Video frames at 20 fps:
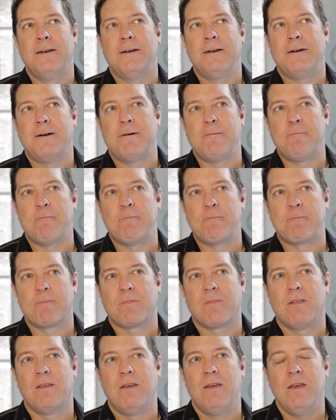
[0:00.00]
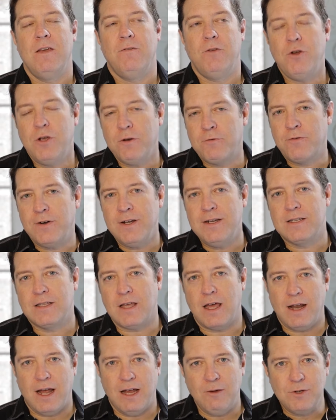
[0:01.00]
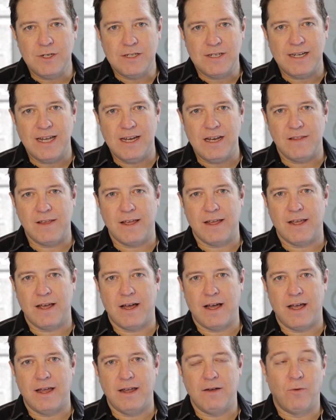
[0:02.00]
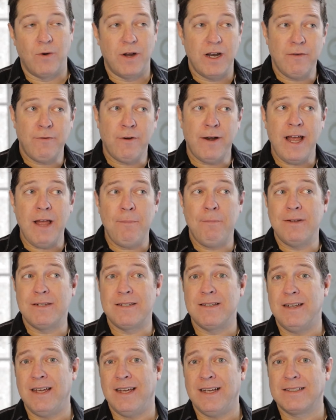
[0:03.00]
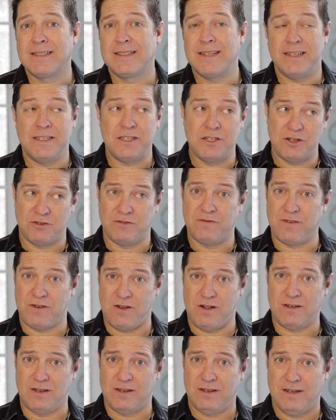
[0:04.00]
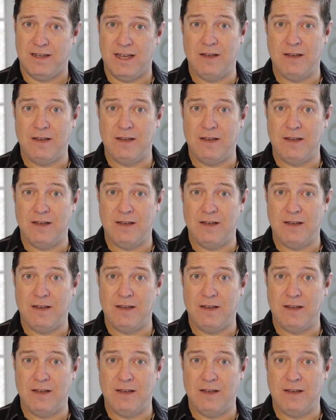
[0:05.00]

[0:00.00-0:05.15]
Um, if you could freeze that, I would say to that guy, whatever happens next is your fault.